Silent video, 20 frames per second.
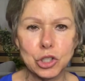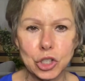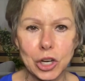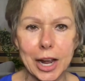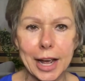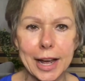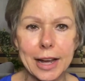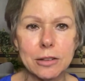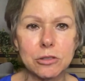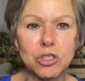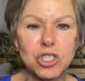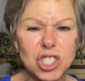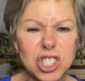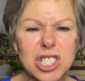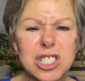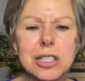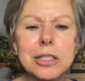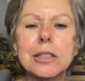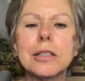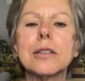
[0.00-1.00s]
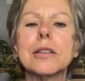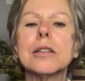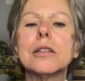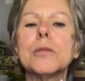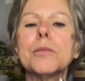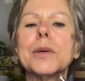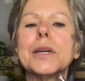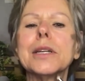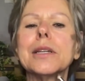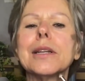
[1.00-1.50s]
jowls just a
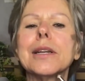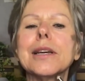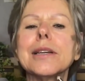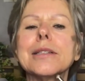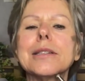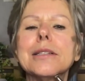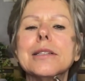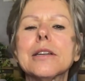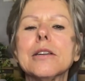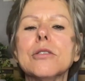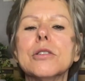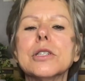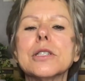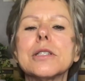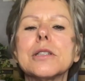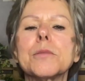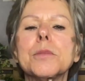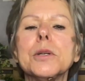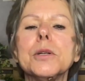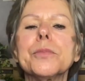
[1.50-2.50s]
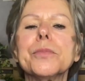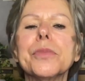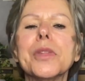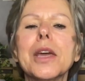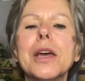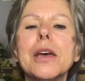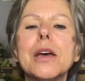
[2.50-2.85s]
little bit less noticeable.